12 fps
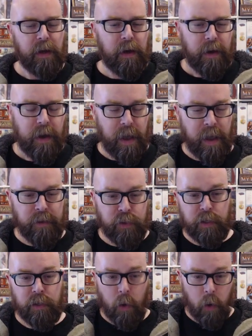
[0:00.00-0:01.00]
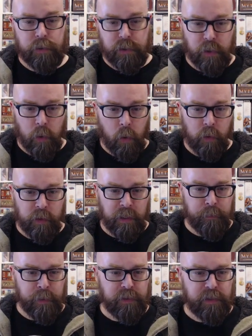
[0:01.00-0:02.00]
And you can also
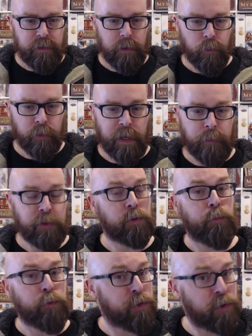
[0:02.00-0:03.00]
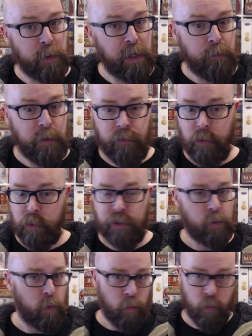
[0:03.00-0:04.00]
limit redemptions per stream. If you
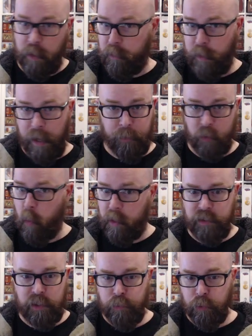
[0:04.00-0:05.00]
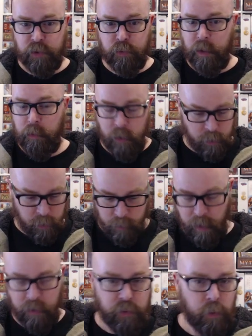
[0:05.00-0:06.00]
just want it to happen once per stream, you can
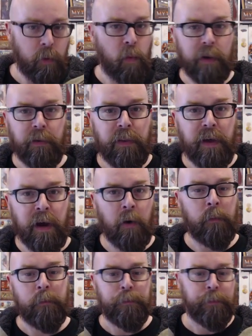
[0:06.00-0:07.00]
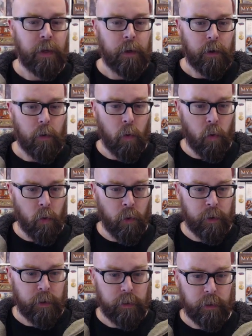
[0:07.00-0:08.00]
enter a 1 there,
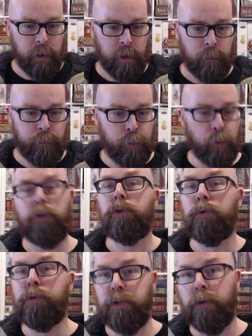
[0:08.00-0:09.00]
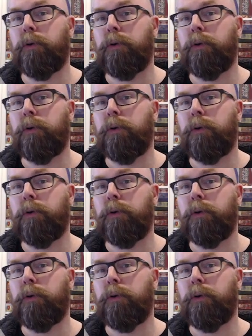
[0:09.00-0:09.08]
or per user,